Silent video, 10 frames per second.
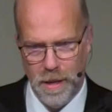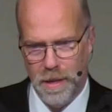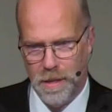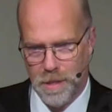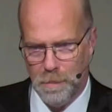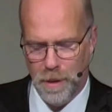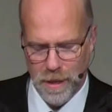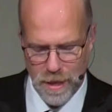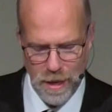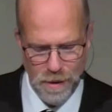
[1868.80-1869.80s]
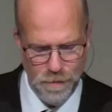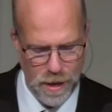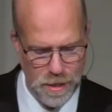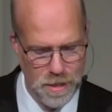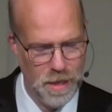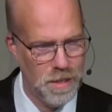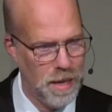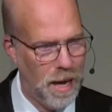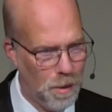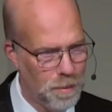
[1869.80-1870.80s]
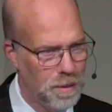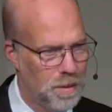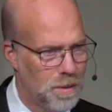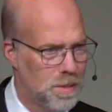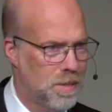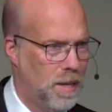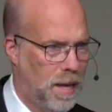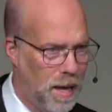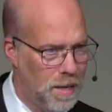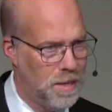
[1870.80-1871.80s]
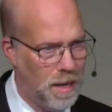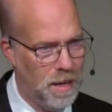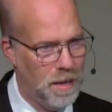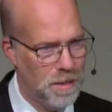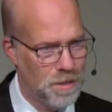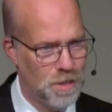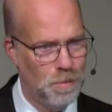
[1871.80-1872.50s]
Someone can invest his hours and days,